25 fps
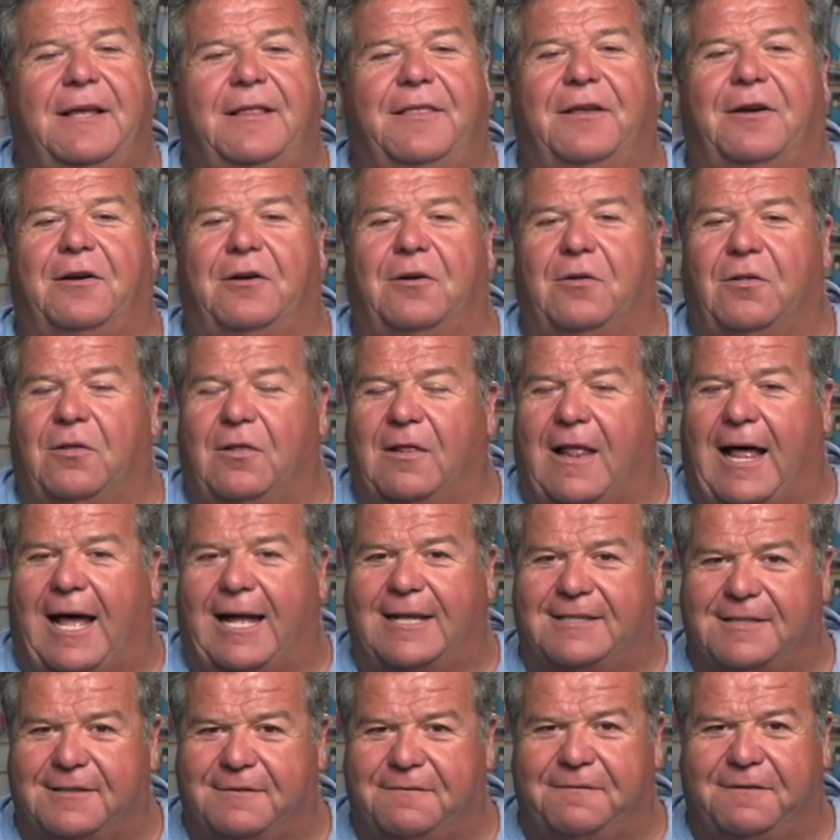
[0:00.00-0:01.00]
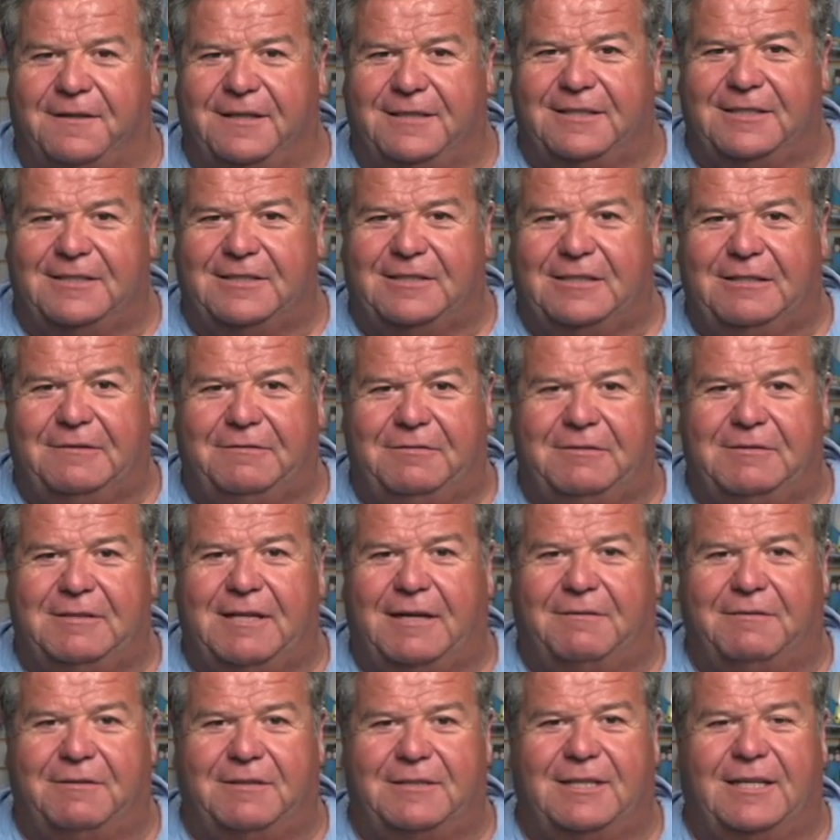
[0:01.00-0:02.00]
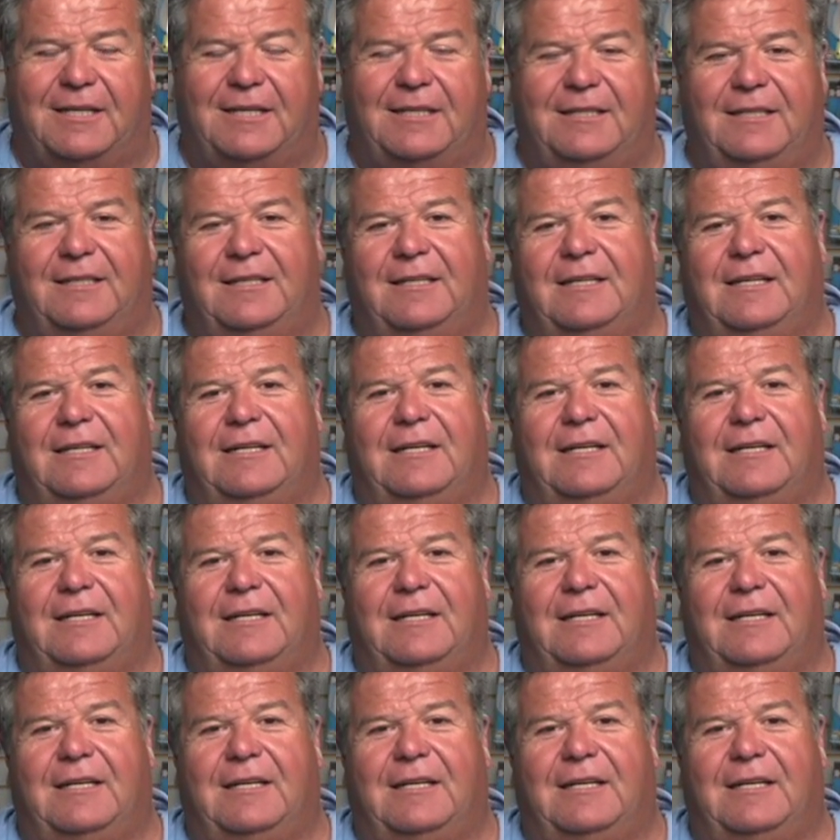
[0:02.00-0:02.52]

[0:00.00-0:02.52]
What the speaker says: They're lots of fun to do if you've never done